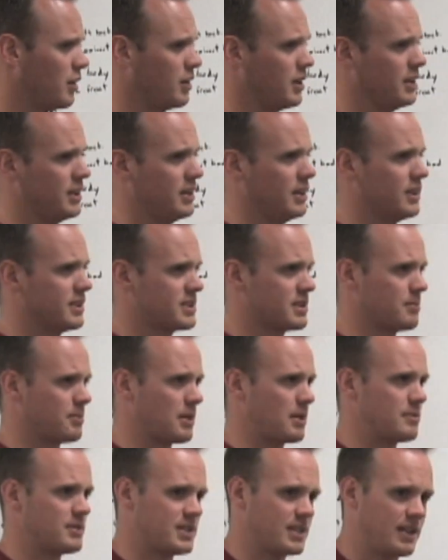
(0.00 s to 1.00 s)
And
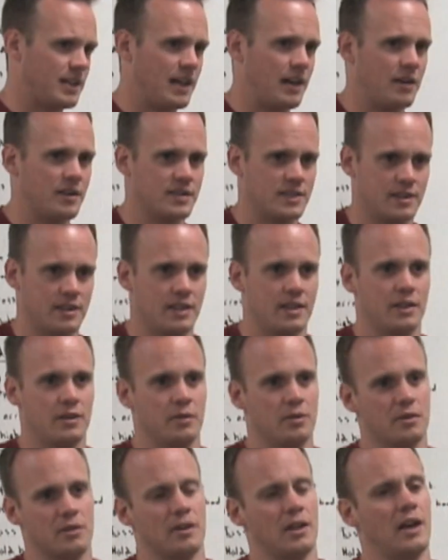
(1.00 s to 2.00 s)
sometimes the analogy they
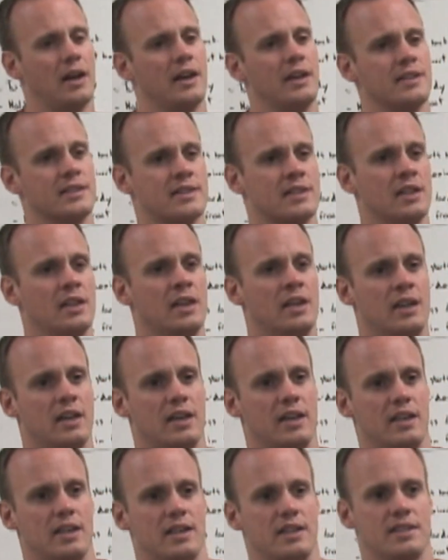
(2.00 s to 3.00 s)
utilize
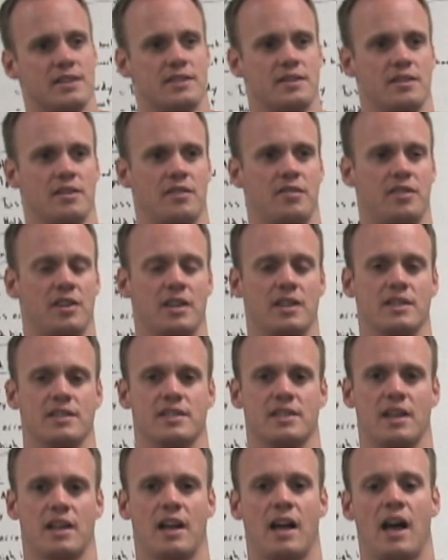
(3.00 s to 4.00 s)
is
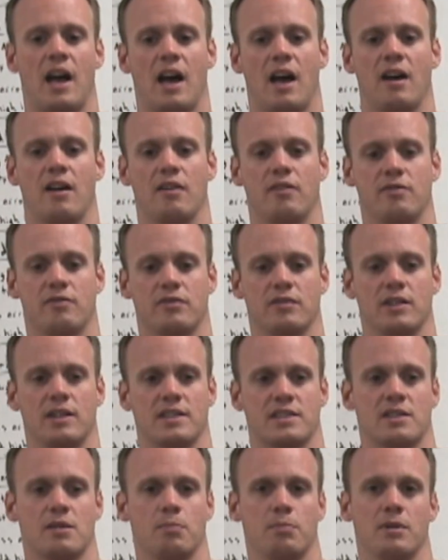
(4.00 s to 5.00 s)
things that have
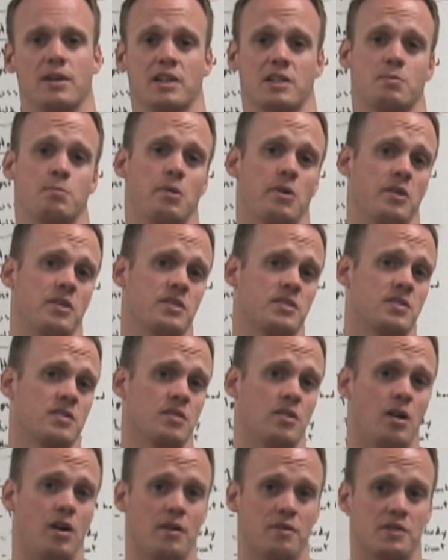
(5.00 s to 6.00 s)
less complex
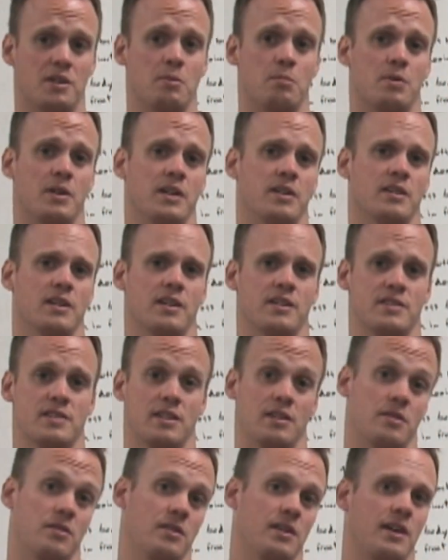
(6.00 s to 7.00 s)
parts often break less
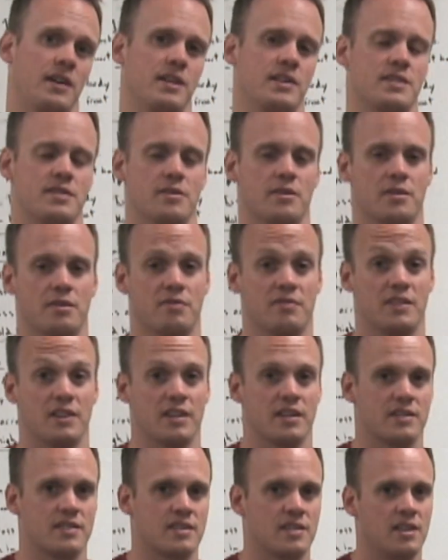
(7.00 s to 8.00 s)
and are a lot easier to
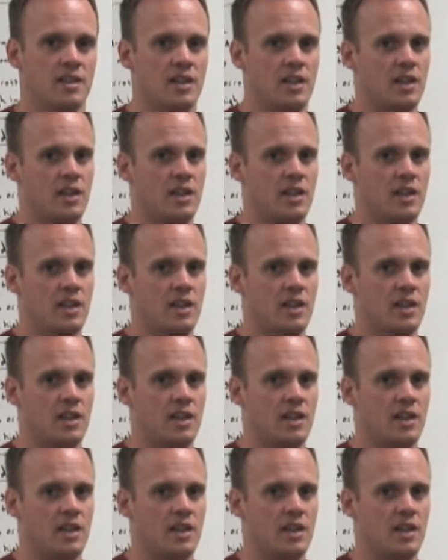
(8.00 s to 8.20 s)
fix.